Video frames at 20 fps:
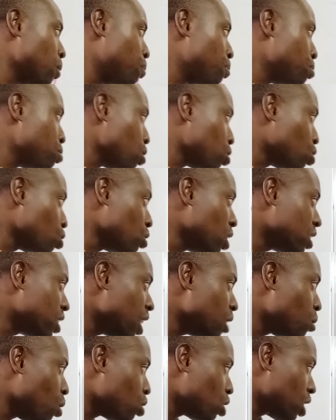the
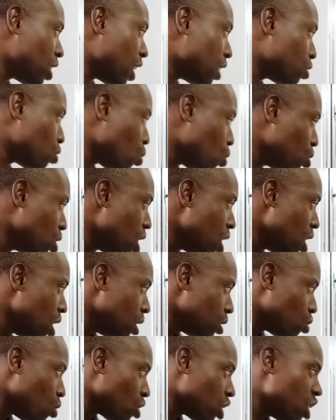protonated ketone
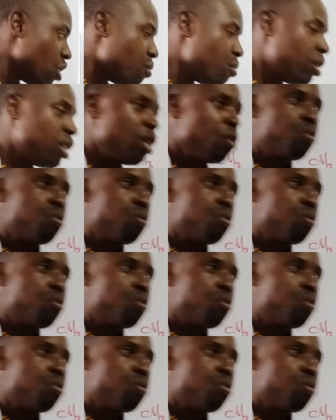to give me